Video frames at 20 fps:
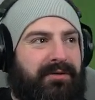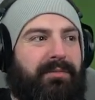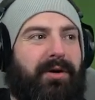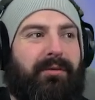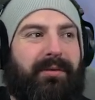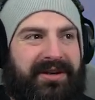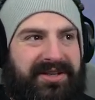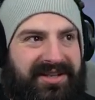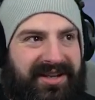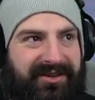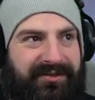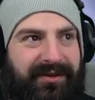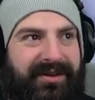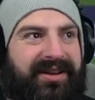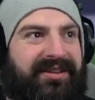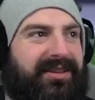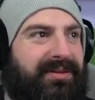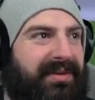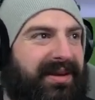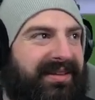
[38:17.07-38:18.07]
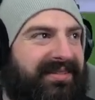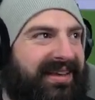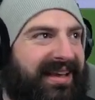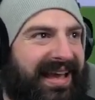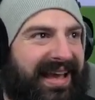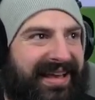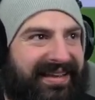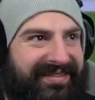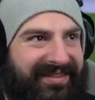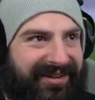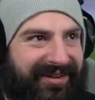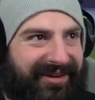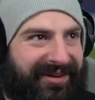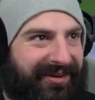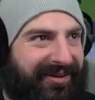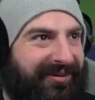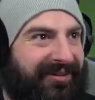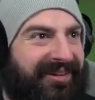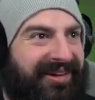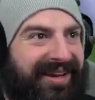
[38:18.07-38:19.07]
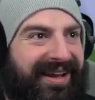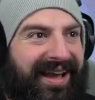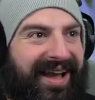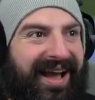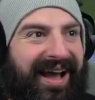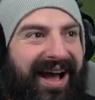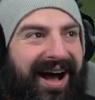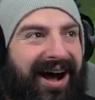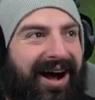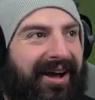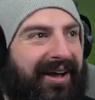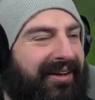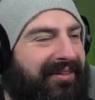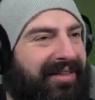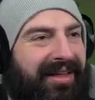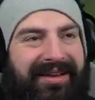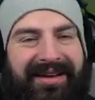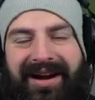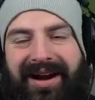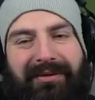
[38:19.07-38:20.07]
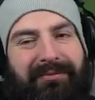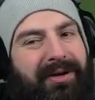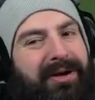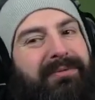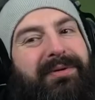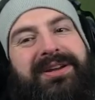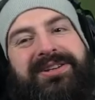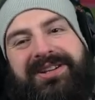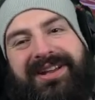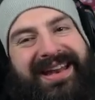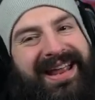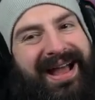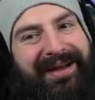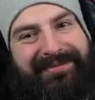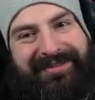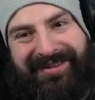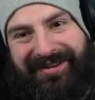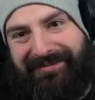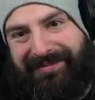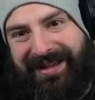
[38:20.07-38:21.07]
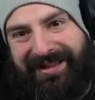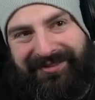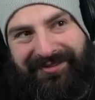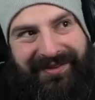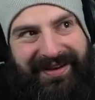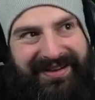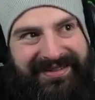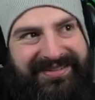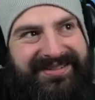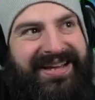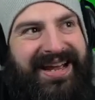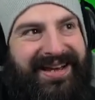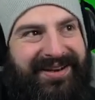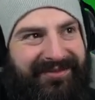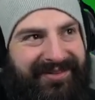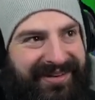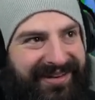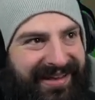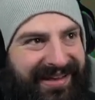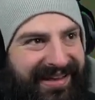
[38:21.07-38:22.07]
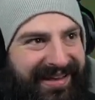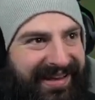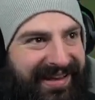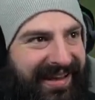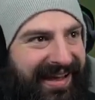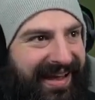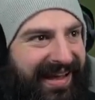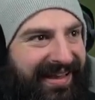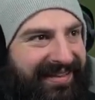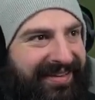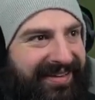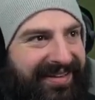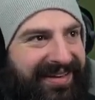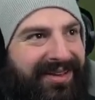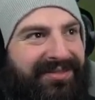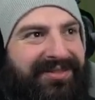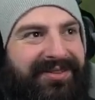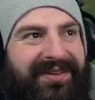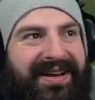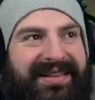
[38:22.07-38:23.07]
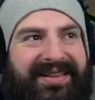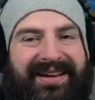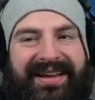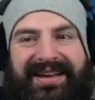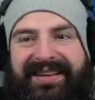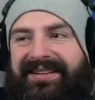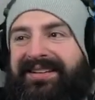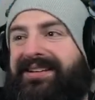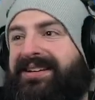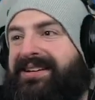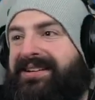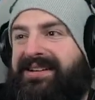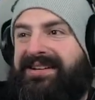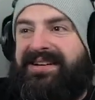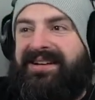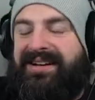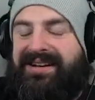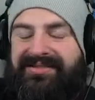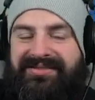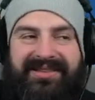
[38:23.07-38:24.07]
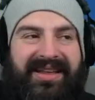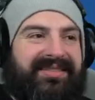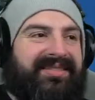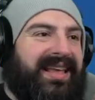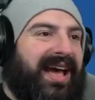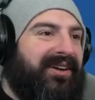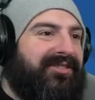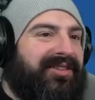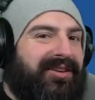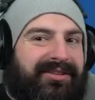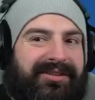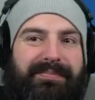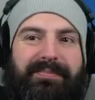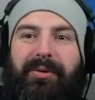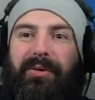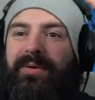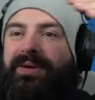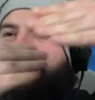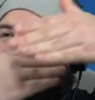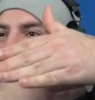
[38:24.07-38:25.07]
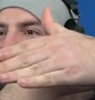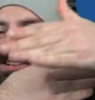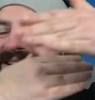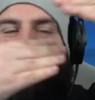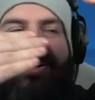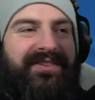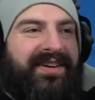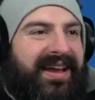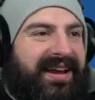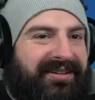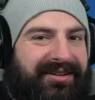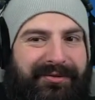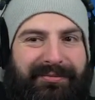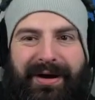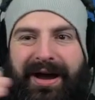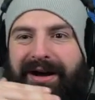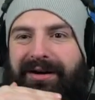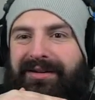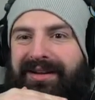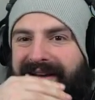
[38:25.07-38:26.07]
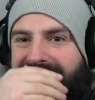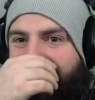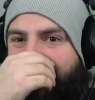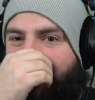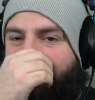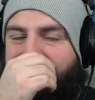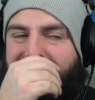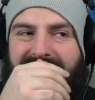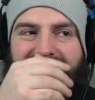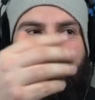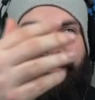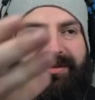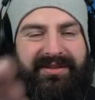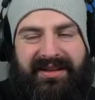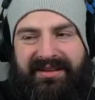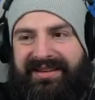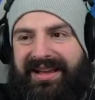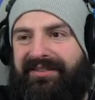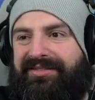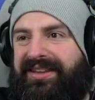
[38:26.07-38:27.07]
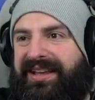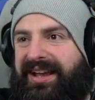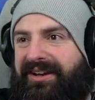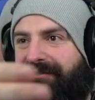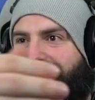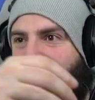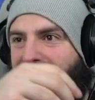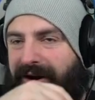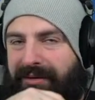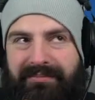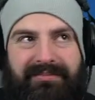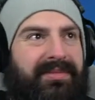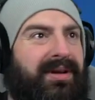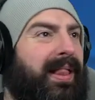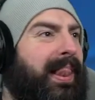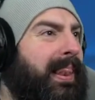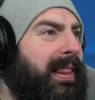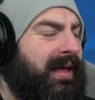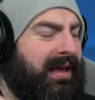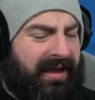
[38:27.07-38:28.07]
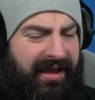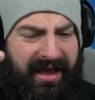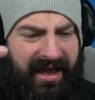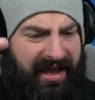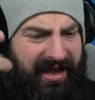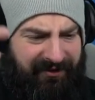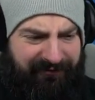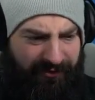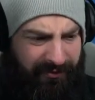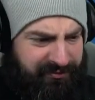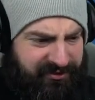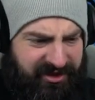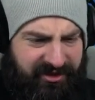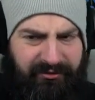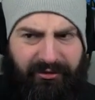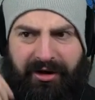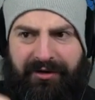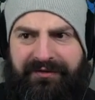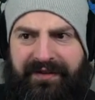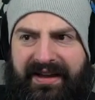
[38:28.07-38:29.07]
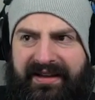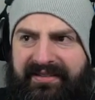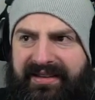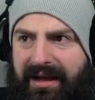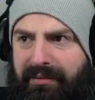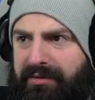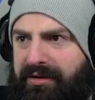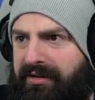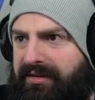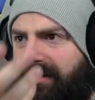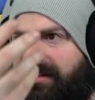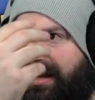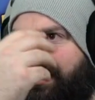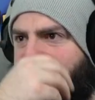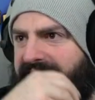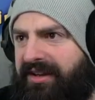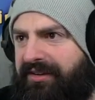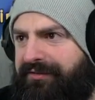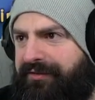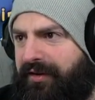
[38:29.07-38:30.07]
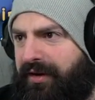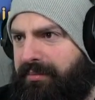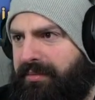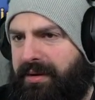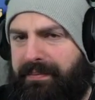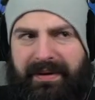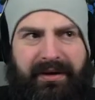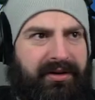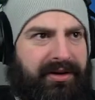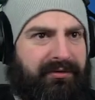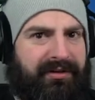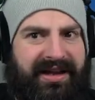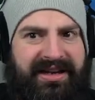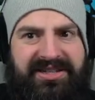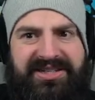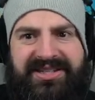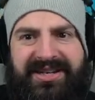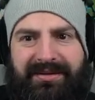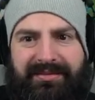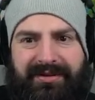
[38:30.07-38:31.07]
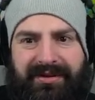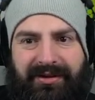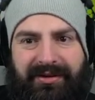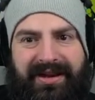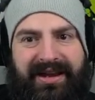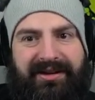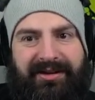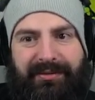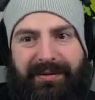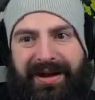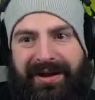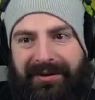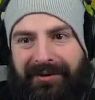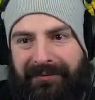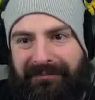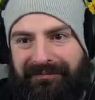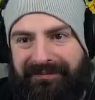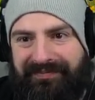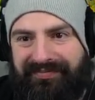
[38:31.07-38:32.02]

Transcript: more wish lists from this community here, so I like I, we wish you the absolute best, friend. Genuinely, and I love the fact that like the devs are supporting each other here as well. Like, you know, we got the devs here from uh, from Just Crow Things, and we got the devs here from uh, Building Relationships, so here as well.